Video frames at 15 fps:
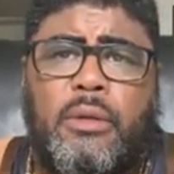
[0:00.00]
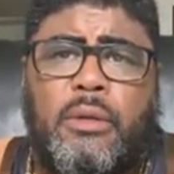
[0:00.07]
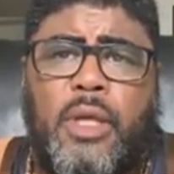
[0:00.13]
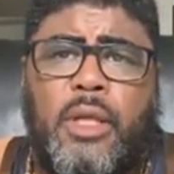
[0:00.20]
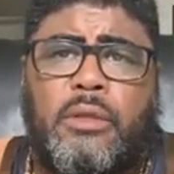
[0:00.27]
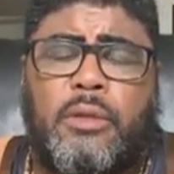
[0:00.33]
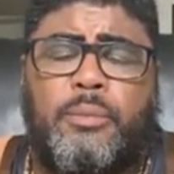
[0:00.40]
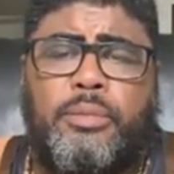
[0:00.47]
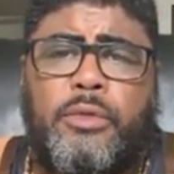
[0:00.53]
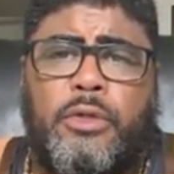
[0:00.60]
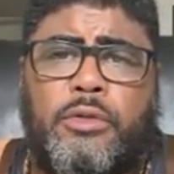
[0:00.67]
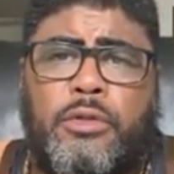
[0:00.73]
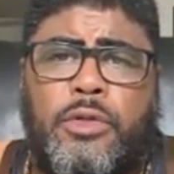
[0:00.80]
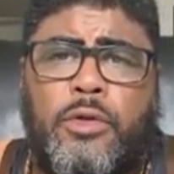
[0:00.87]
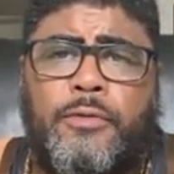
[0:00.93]
That the, the
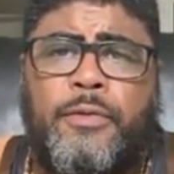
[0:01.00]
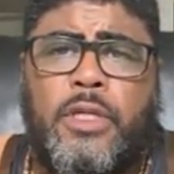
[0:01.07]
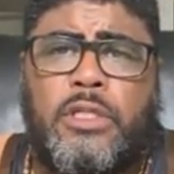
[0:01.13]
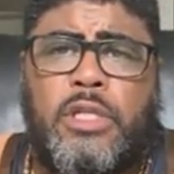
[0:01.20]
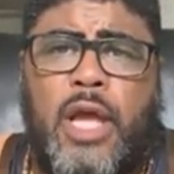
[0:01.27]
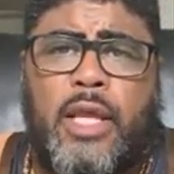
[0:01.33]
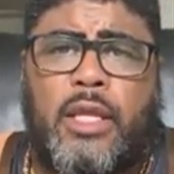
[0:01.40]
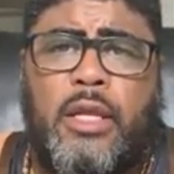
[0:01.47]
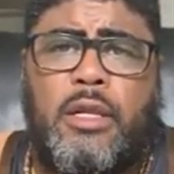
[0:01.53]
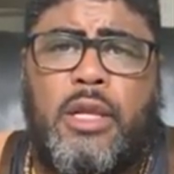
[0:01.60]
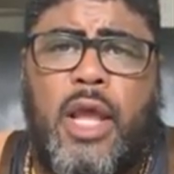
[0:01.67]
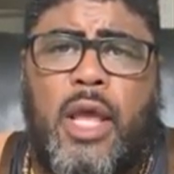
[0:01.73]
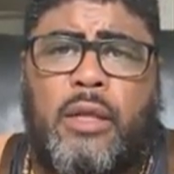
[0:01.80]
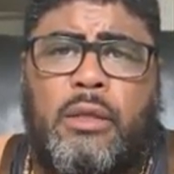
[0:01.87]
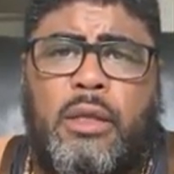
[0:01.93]
truth is like a
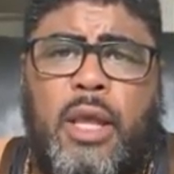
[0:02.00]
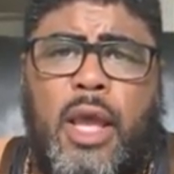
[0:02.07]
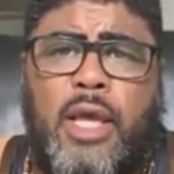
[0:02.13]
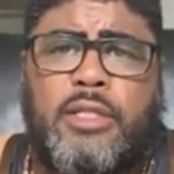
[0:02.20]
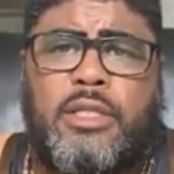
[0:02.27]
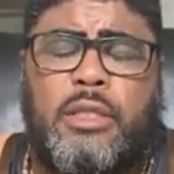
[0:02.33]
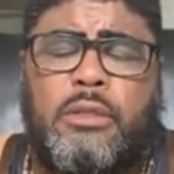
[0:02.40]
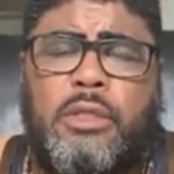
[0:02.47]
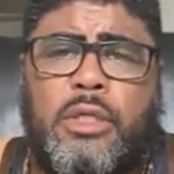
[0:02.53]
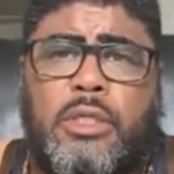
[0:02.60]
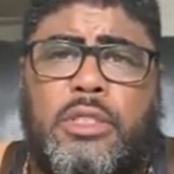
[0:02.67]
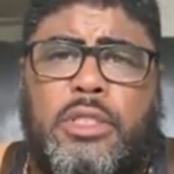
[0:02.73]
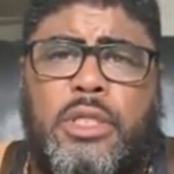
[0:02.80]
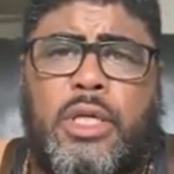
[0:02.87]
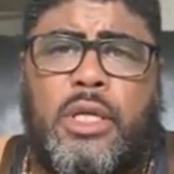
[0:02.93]
net cast into
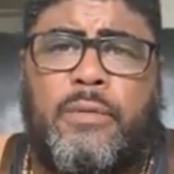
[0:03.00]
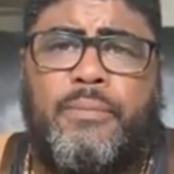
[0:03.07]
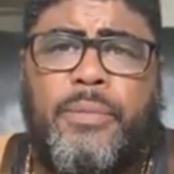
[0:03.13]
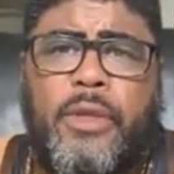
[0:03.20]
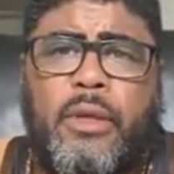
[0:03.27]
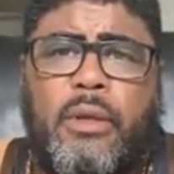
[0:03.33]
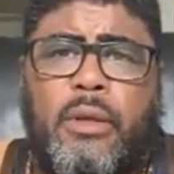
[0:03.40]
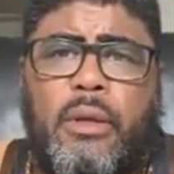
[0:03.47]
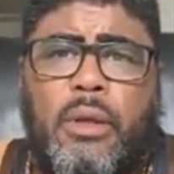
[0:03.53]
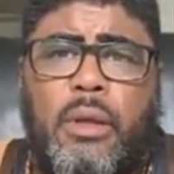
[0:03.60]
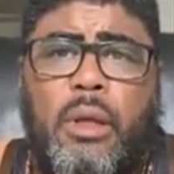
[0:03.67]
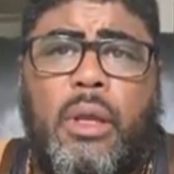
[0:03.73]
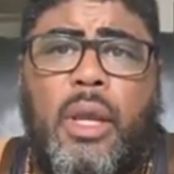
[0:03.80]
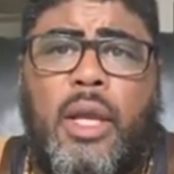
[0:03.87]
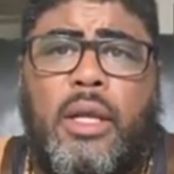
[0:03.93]
the sea.
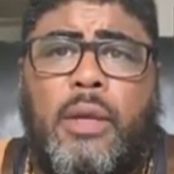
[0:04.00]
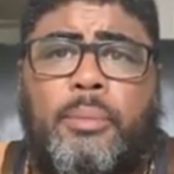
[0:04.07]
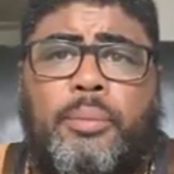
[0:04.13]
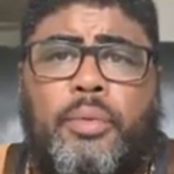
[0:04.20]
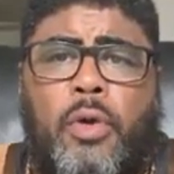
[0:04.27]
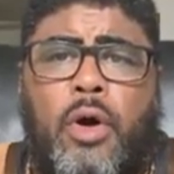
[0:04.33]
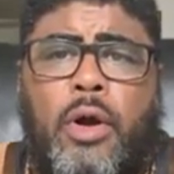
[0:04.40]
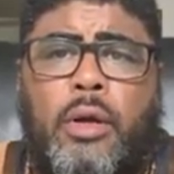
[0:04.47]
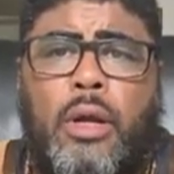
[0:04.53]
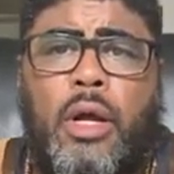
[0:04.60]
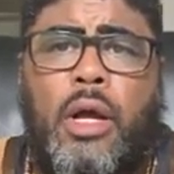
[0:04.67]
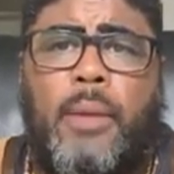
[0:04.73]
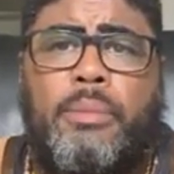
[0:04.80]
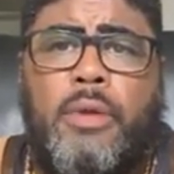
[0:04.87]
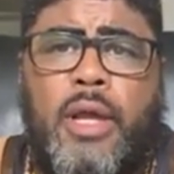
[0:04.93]
And it brought
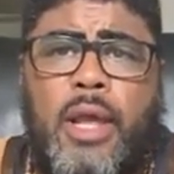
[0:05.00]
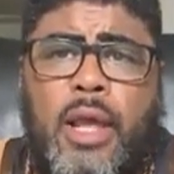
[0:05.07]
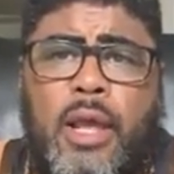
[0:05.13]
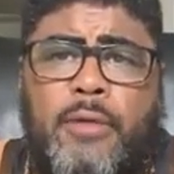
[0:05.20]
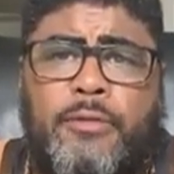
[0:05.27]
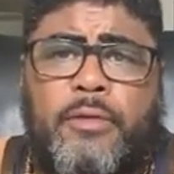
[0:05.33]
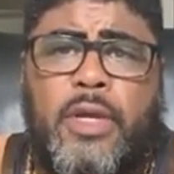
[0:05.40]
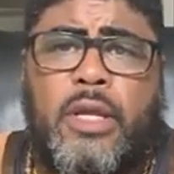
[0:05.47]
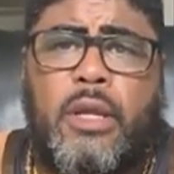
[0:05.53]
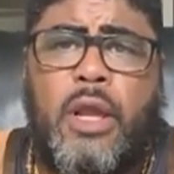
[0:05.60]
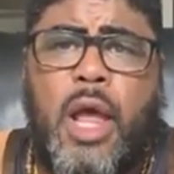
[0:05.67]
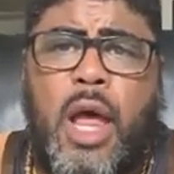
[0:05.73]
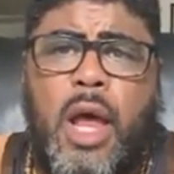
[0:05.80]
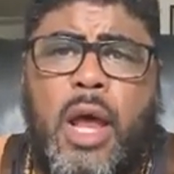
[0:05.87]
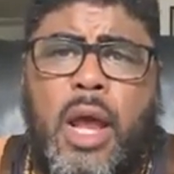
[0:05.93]
up every
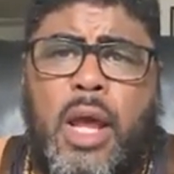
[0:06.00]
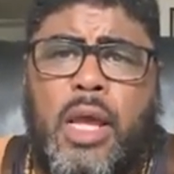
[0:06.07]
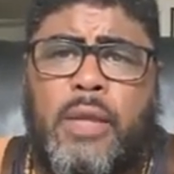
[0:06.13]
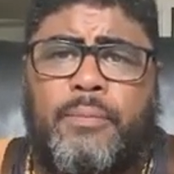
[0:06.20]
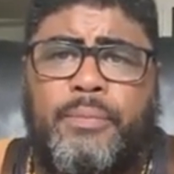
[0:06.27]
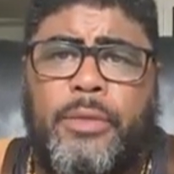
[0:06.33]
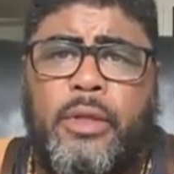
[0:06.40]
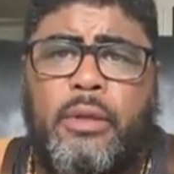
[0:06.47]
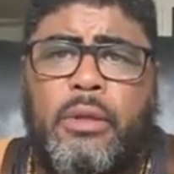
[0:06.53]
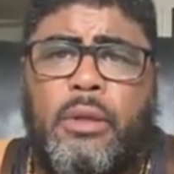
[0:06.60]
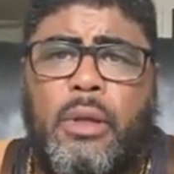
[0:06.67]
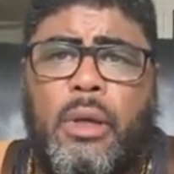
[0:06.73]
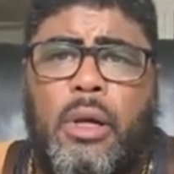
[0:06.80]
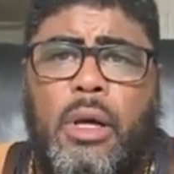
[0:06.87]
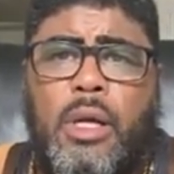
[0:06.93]
kind,
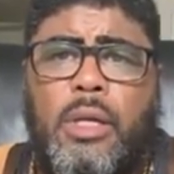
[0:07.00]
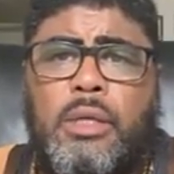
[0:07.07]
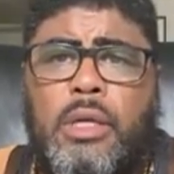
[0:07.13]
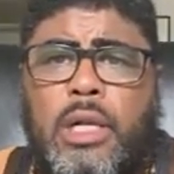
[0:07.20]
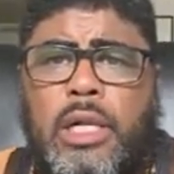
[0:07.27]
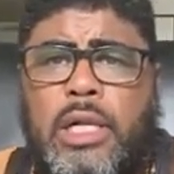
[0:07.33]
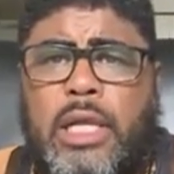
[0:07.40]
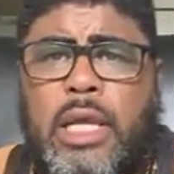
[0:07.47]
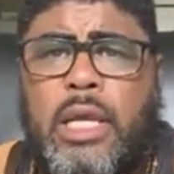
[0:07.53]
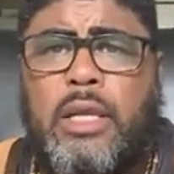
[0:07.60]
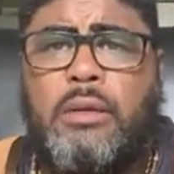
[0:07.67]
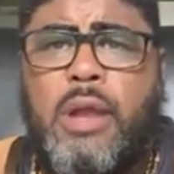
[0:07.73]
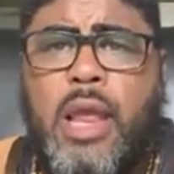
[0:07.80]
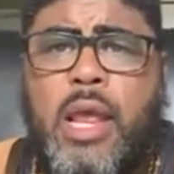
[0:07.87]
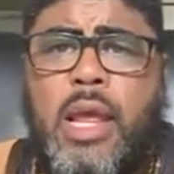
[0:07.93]

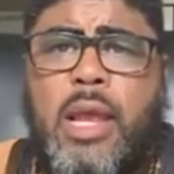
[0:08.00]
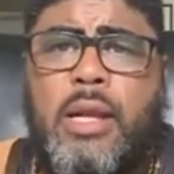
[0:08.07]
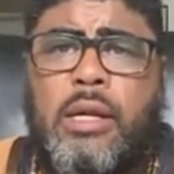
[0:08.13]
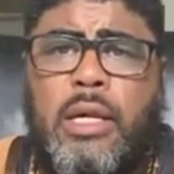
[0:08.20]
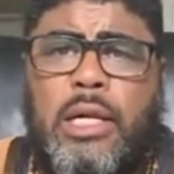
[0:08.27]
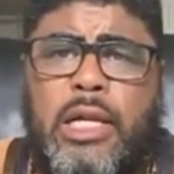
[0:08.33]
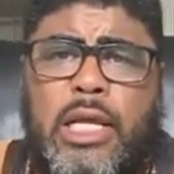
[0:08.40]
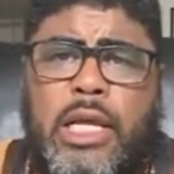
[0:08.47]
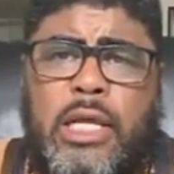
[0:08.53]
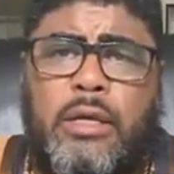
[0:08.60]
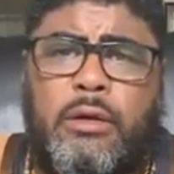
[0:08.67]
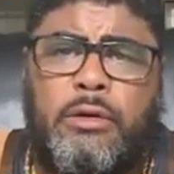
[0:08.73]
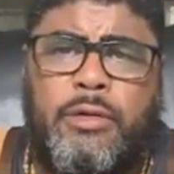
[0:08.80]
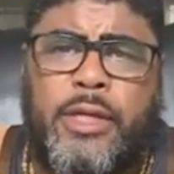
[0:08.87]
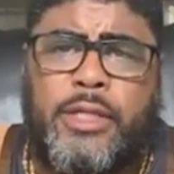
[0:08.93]
unclean and
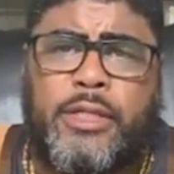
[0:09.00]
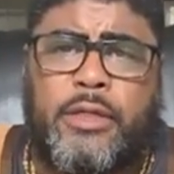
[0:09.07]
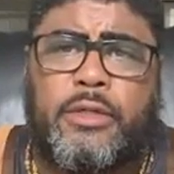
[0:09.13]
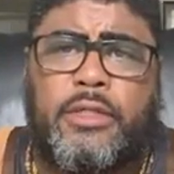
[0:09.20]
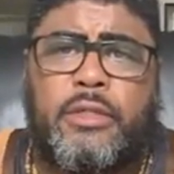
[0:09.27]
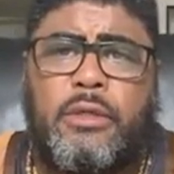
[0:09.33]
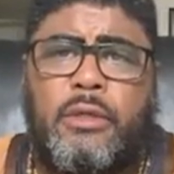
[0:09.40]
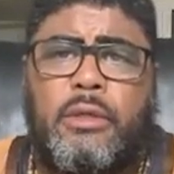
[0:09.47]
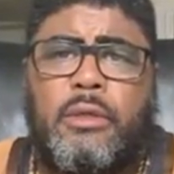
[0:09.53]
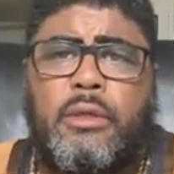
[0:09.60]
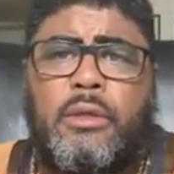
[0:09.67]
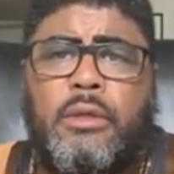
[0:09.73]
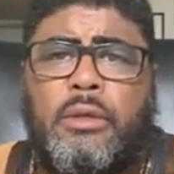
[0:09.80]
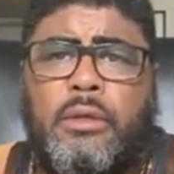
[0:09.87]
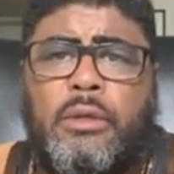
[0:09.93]
clean creatures.
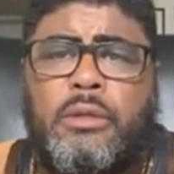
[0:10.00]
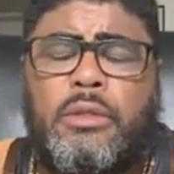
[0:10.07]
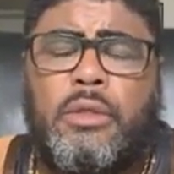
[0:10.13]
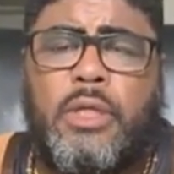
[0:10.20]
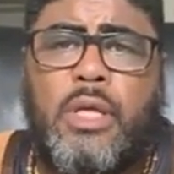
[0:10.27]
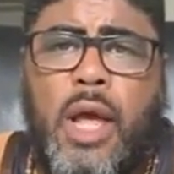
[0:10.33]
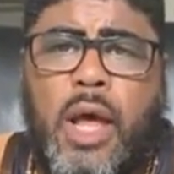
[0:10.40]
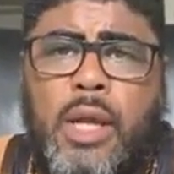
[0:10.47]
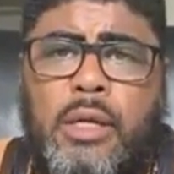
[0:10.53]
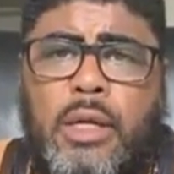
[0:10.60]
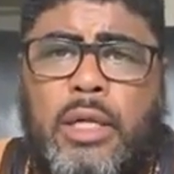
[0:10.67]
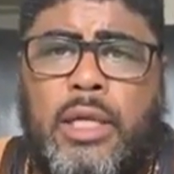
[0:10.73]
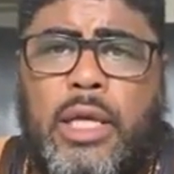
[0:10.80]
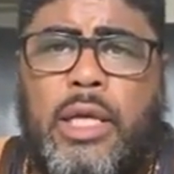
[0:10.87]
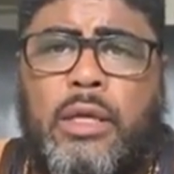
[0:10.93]
So the
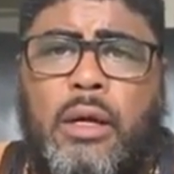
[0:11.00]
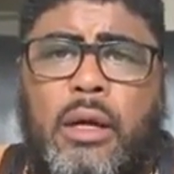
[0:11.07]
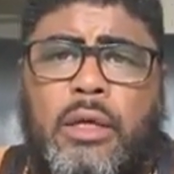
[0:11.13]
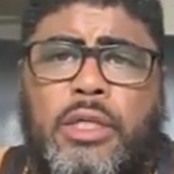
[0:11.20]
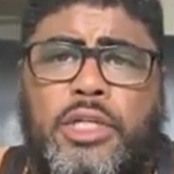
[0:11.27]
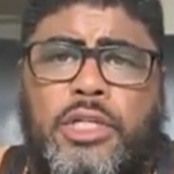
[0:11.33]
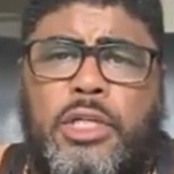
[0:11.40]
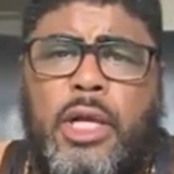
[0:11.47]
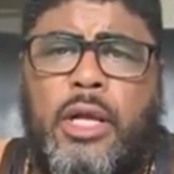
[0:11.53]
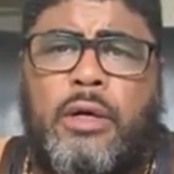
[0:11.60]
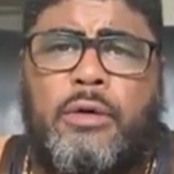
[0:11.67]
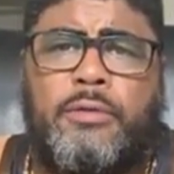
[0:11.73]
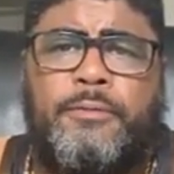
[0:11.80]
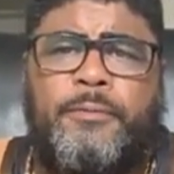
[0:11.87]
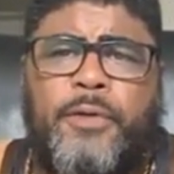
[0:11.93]
unclean are the
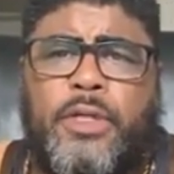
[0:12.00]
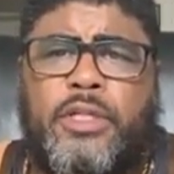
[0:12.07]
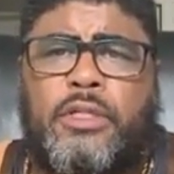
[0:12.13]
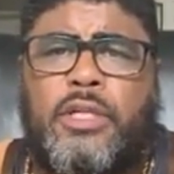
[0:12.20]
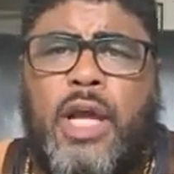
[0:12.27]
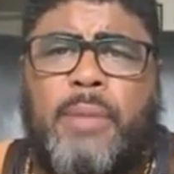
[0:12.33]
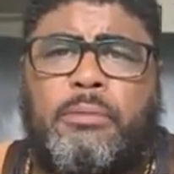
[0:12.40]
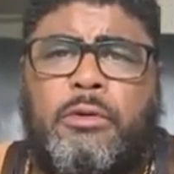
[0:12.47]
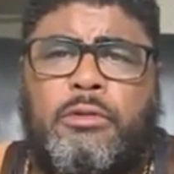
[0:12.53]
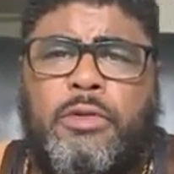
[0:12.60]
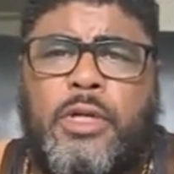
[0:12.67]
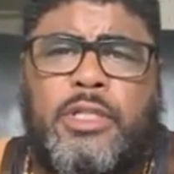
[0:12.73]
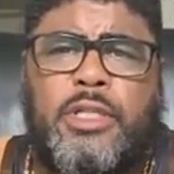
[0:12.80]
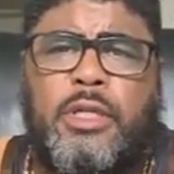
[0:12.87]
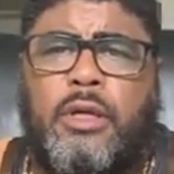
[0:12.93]
shellfish type,
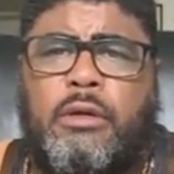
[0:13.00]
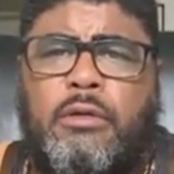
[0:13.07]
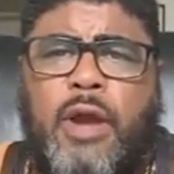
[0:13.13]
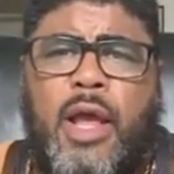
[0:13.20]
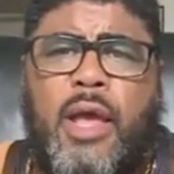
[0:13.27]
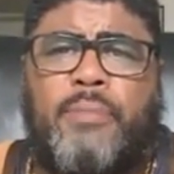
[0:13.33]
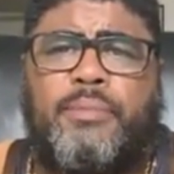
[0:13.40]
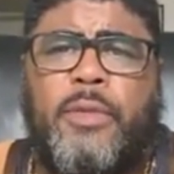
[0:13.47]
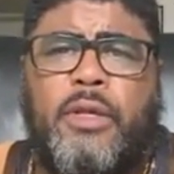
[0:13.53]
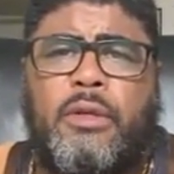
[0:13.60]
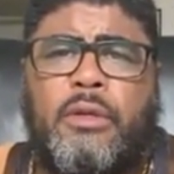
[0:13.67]
crusty the crab